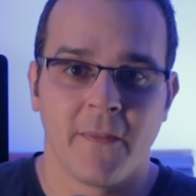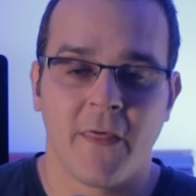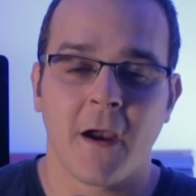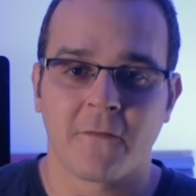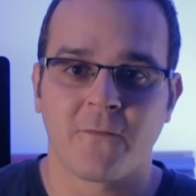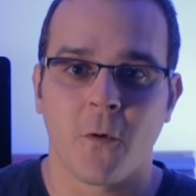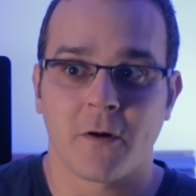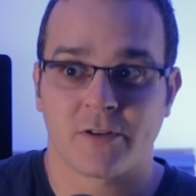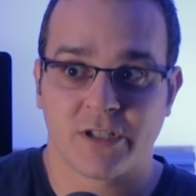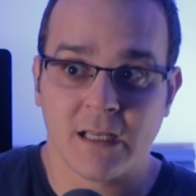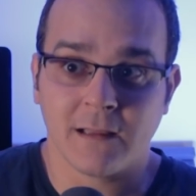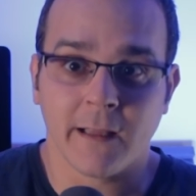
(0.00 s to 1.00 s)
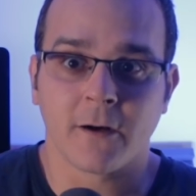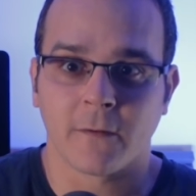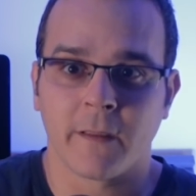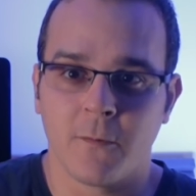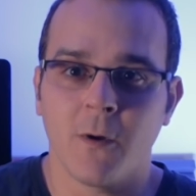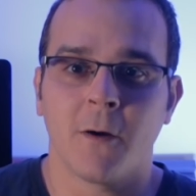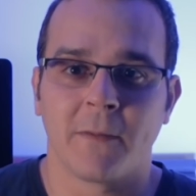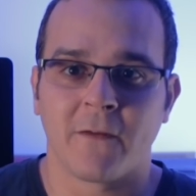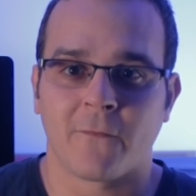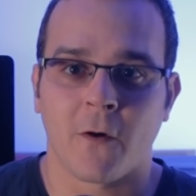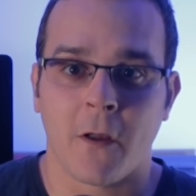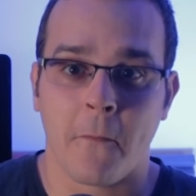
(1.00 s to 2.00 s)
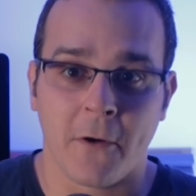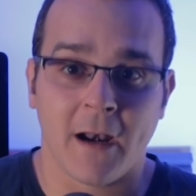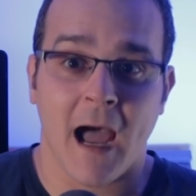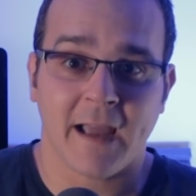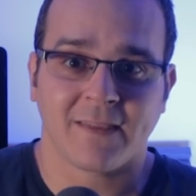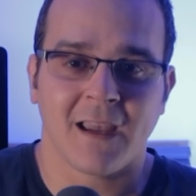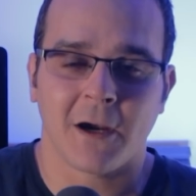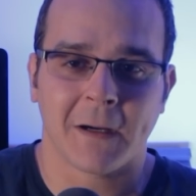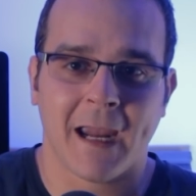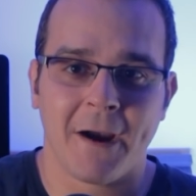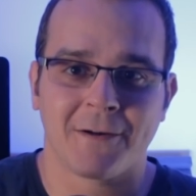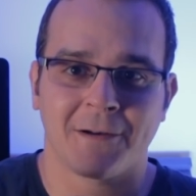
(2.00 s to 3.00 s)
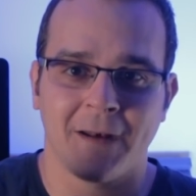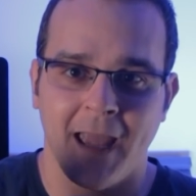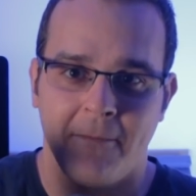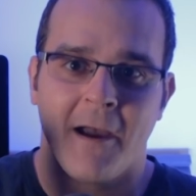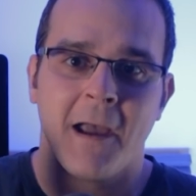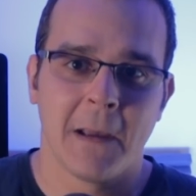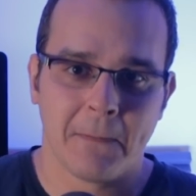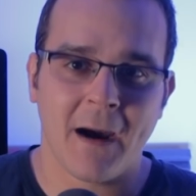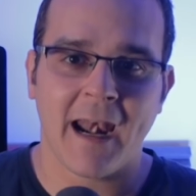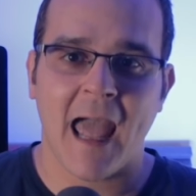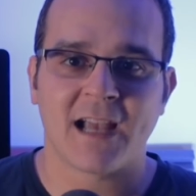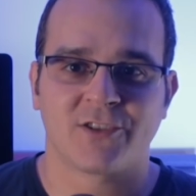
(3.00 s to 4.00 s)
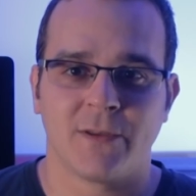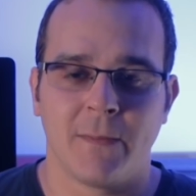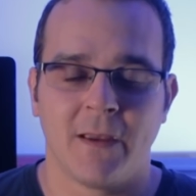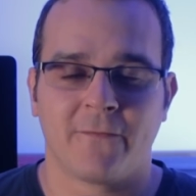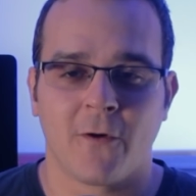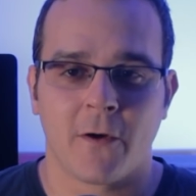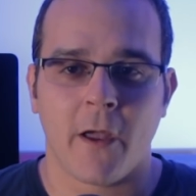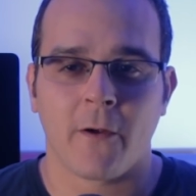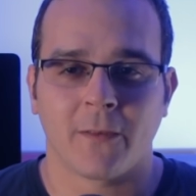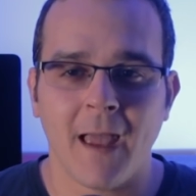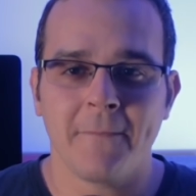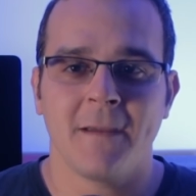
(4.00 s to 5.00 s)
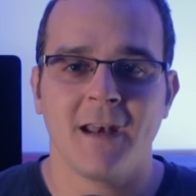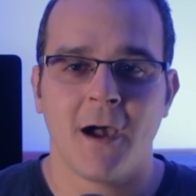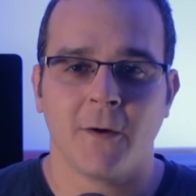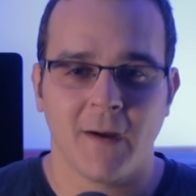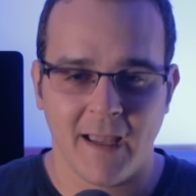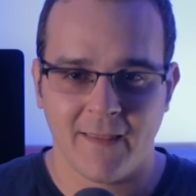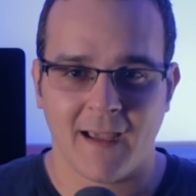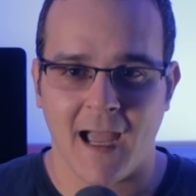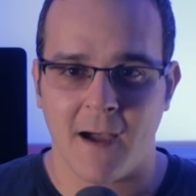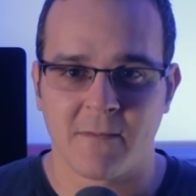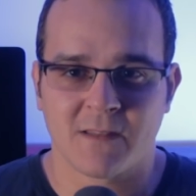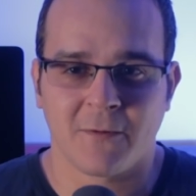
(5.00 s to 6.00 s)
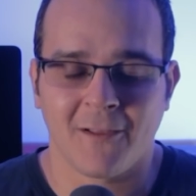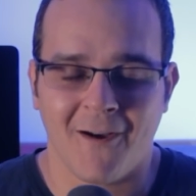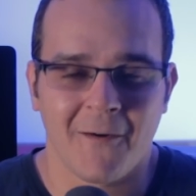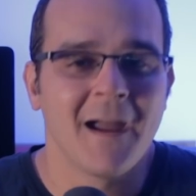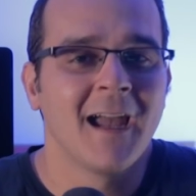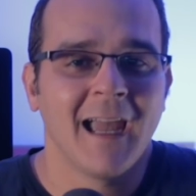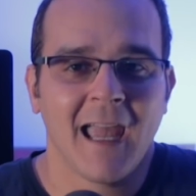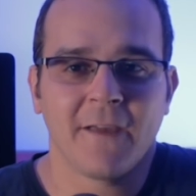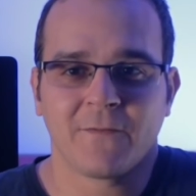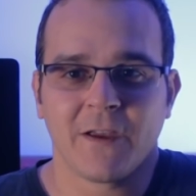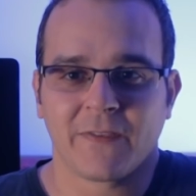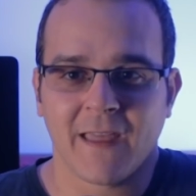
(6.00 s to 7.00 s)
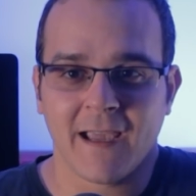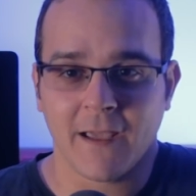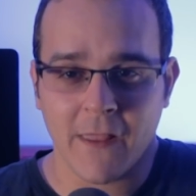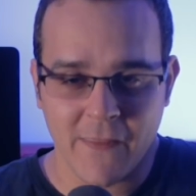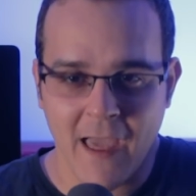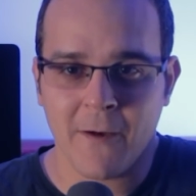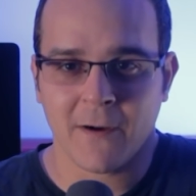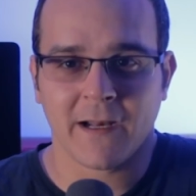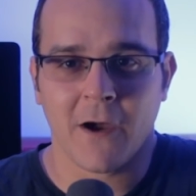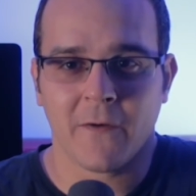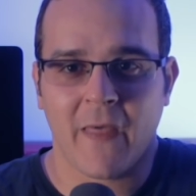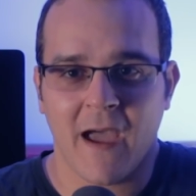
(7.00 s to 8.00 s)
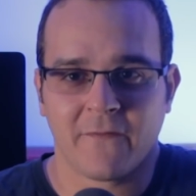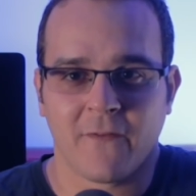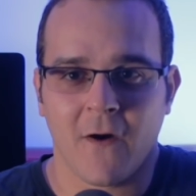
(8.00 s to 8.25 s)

Therefore, she literally will be Frodo, but I think her character name might actually be Frodo. Let me know in the comments below if you think they would go that